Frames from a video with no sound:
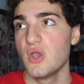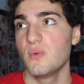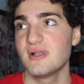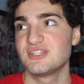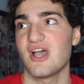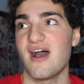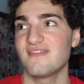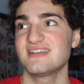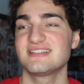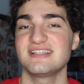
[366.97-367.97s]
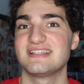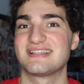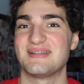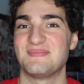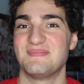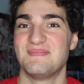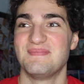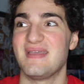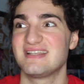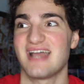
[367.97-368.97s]
which obviously is going to
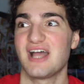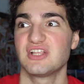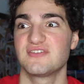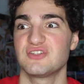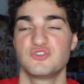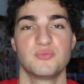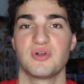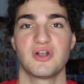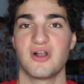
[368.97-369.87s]
make Tyler feel super